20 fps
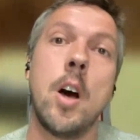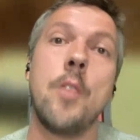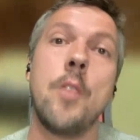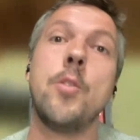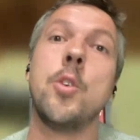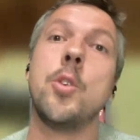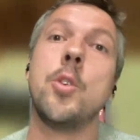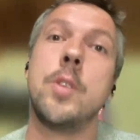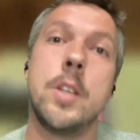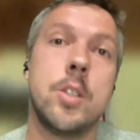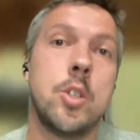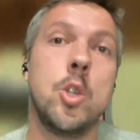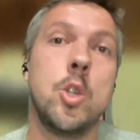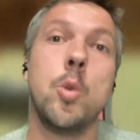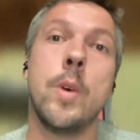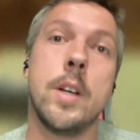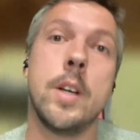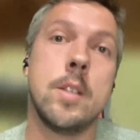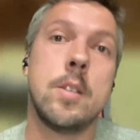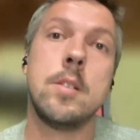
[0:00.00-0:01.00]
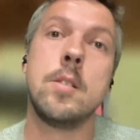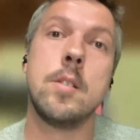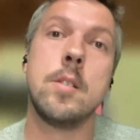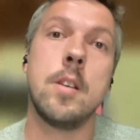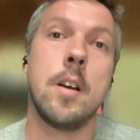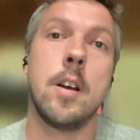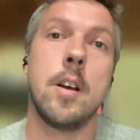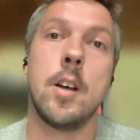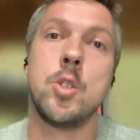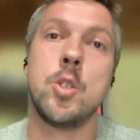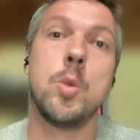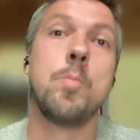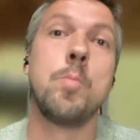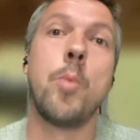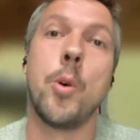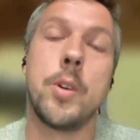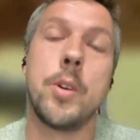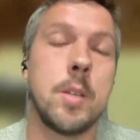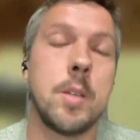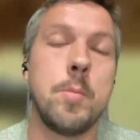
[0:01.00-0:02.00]
under this US
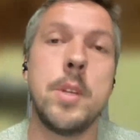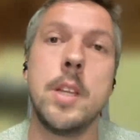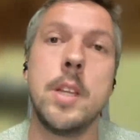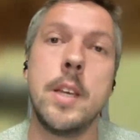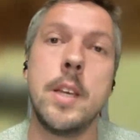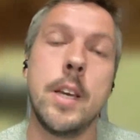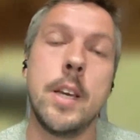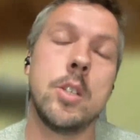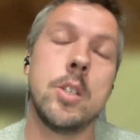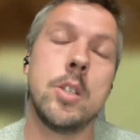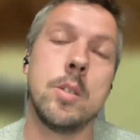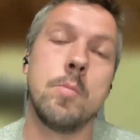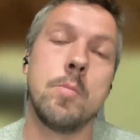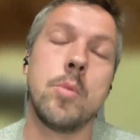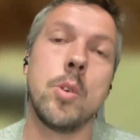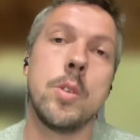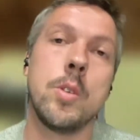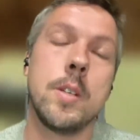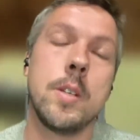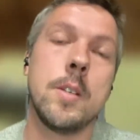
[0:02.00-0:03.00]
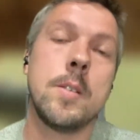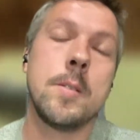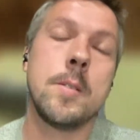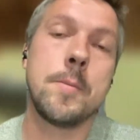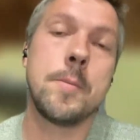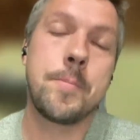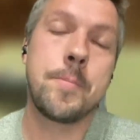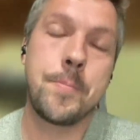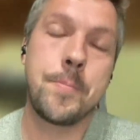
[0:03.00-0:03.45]
supported mediation process.